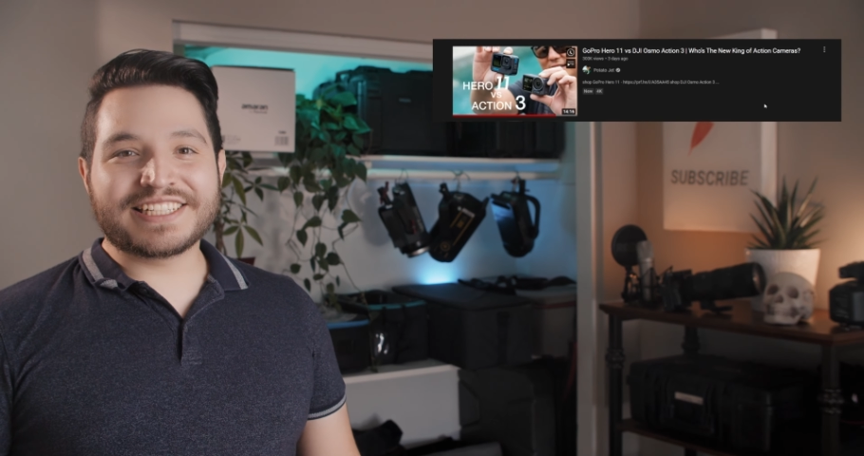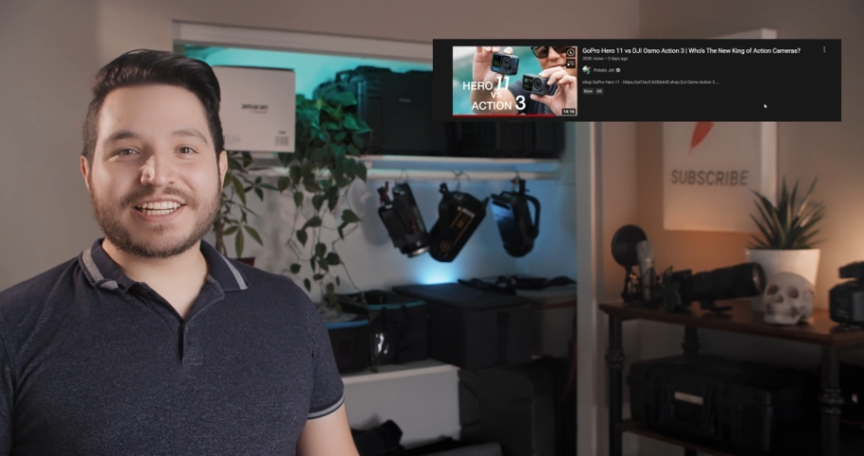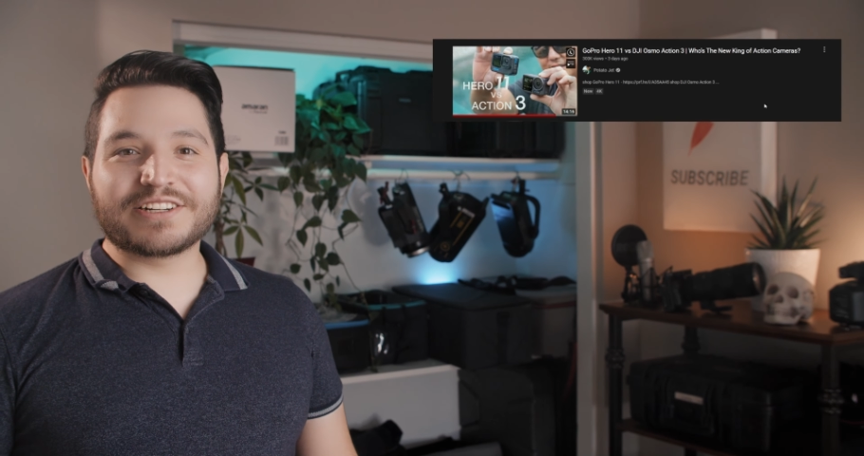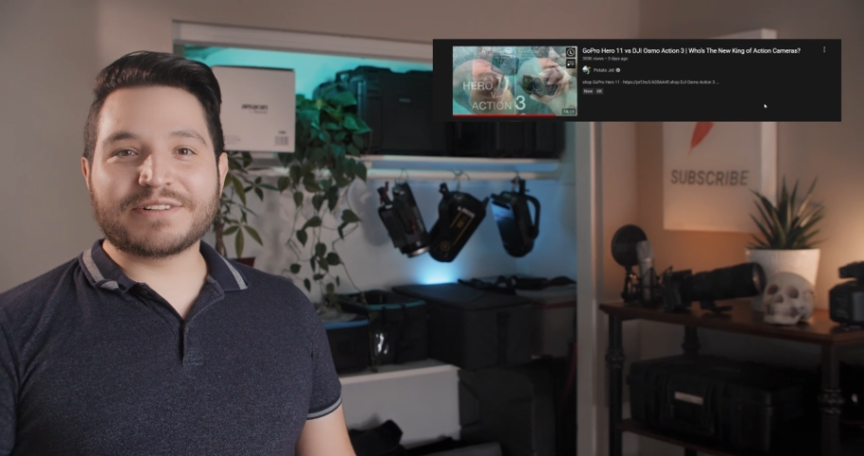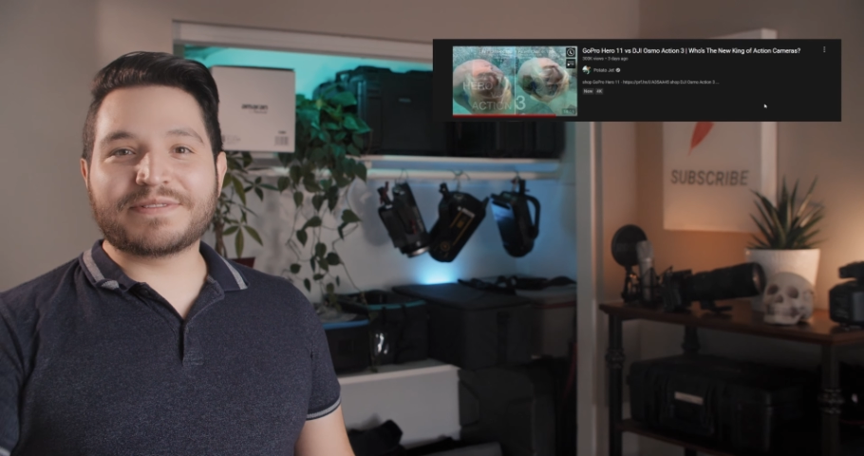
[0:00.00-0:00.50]
Check
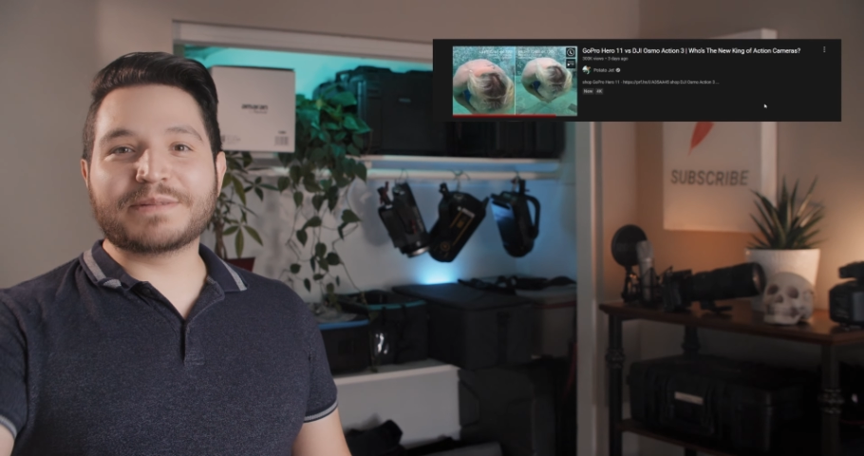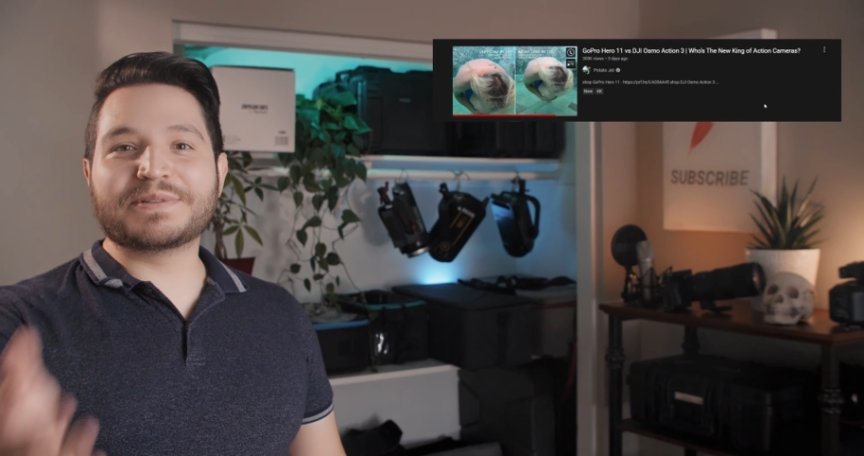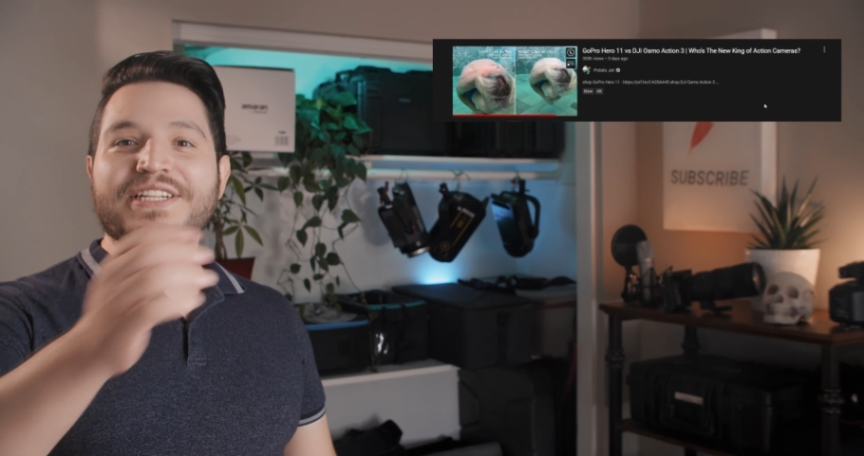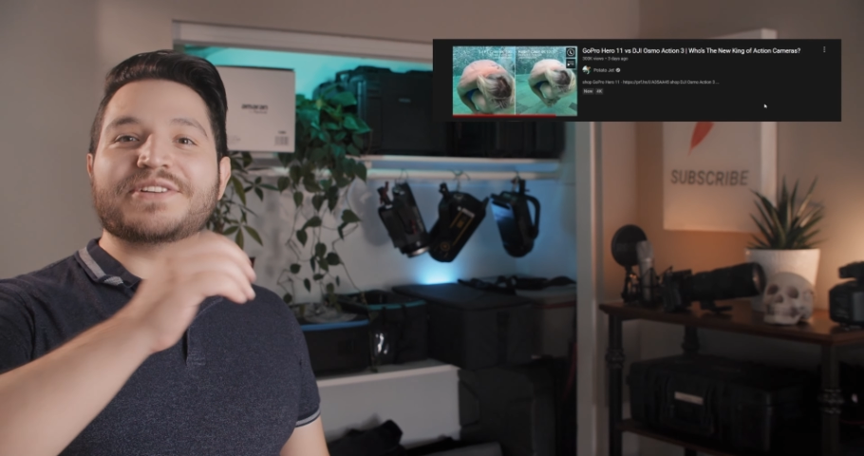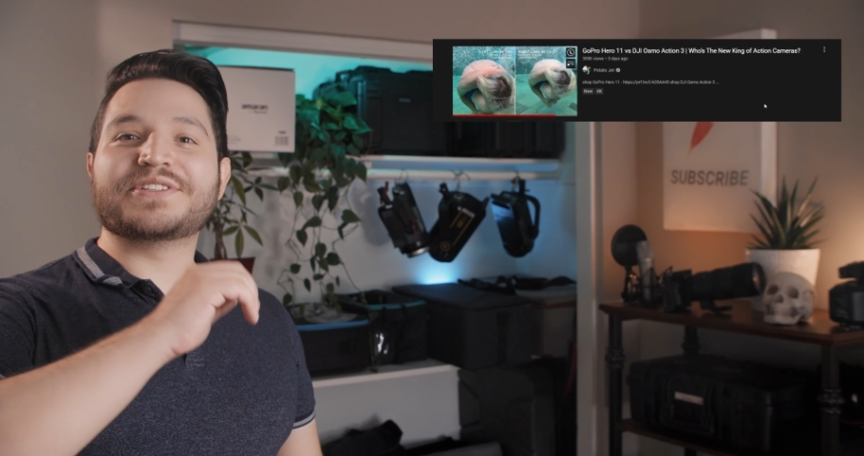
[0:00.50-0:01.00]
out our good friend
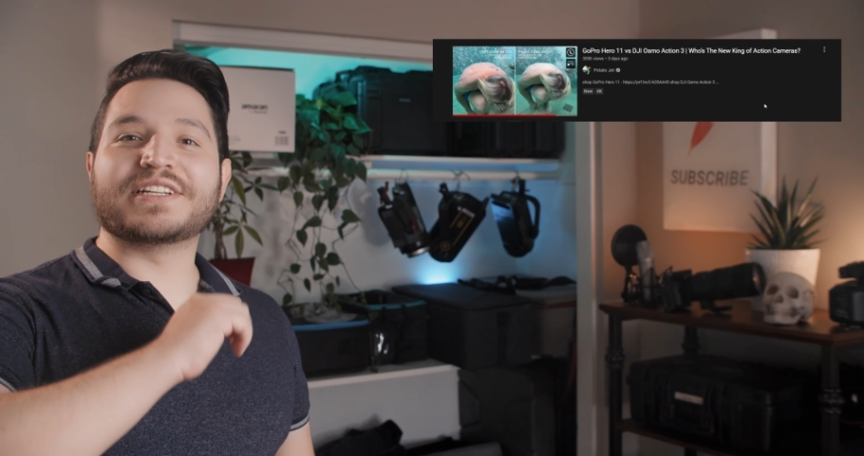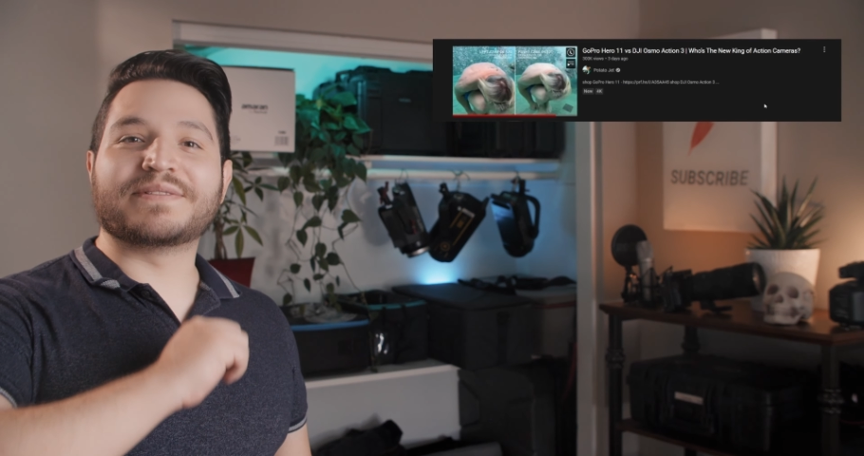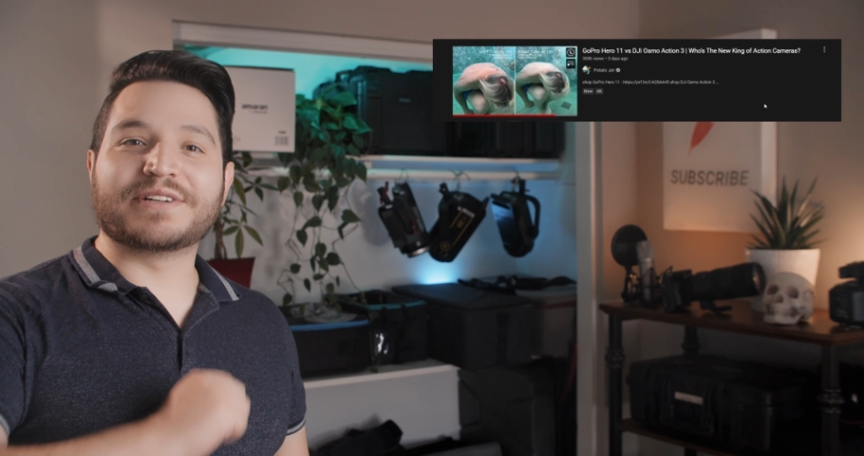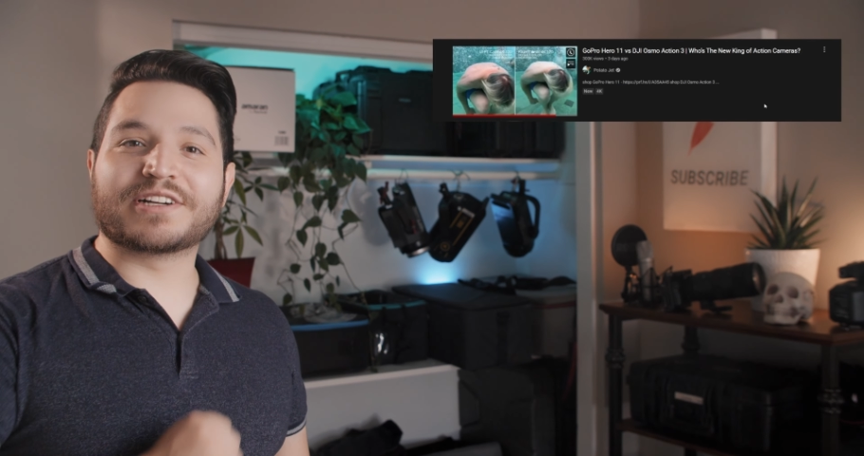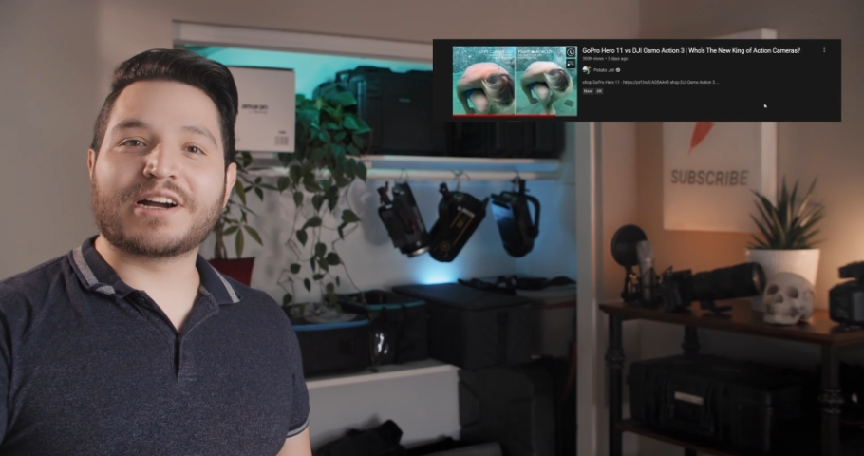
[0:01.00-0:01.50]
Potato Jet
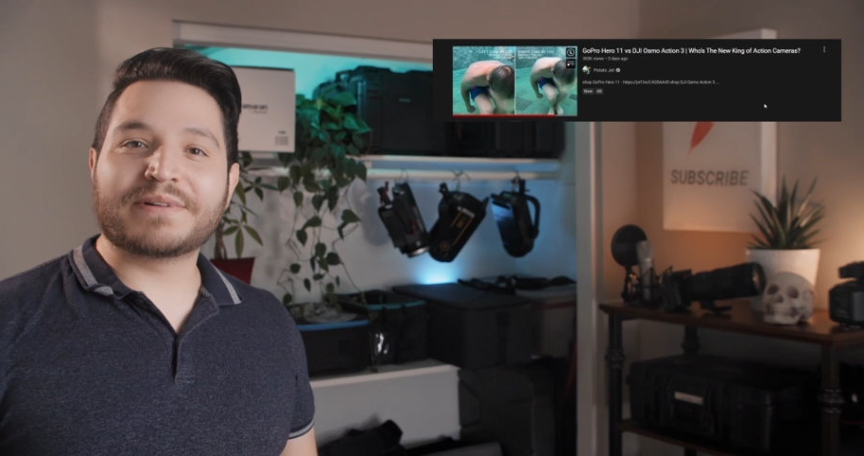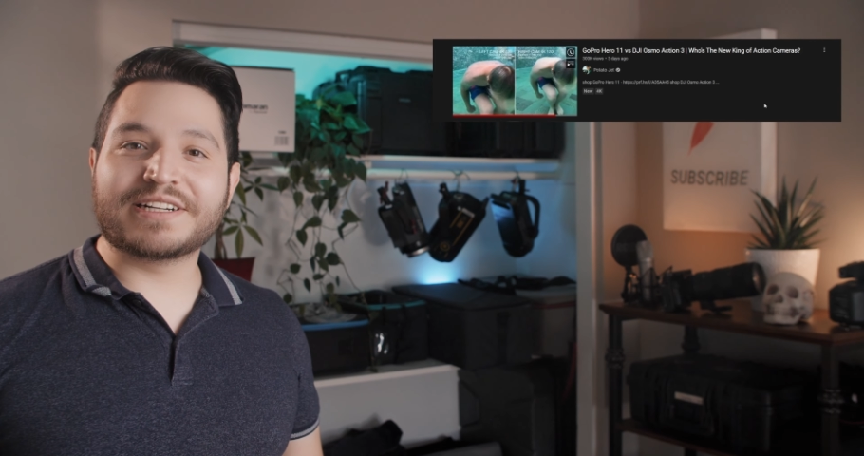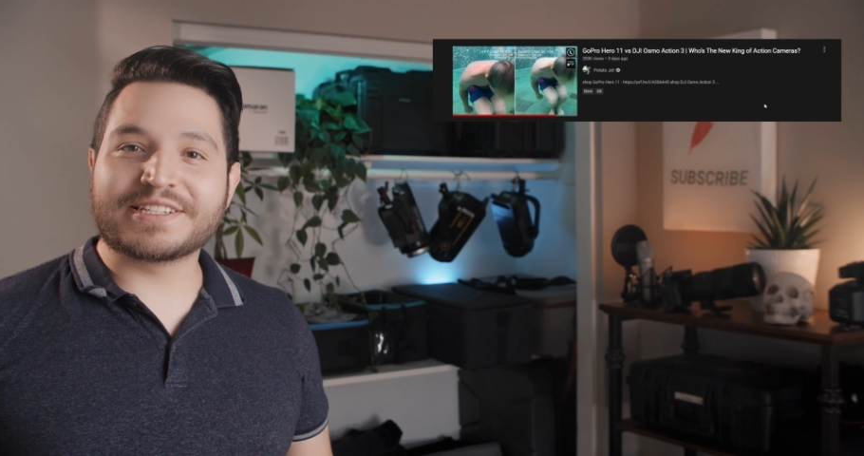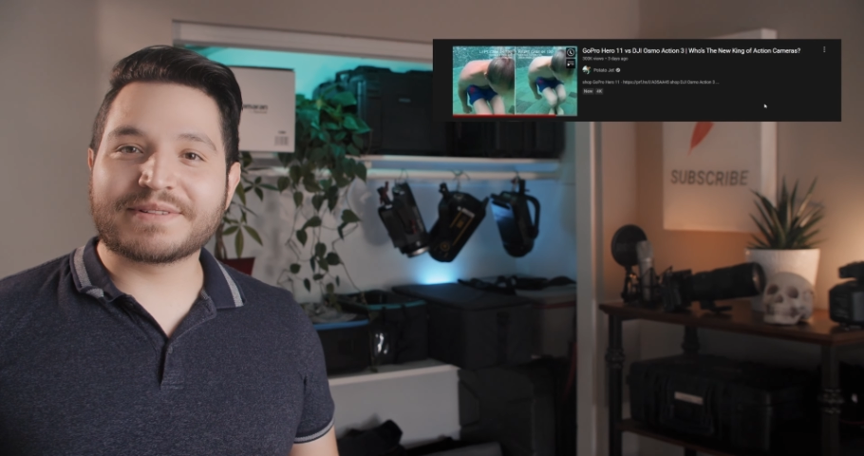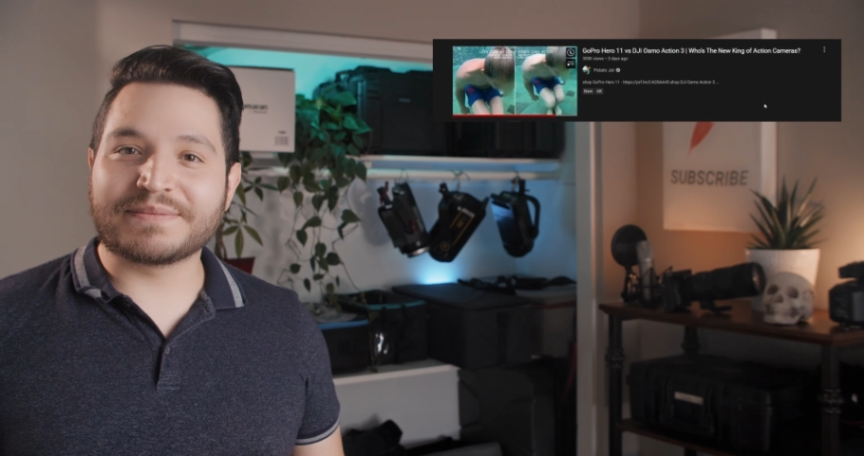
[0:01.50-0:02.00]
for a comprehensive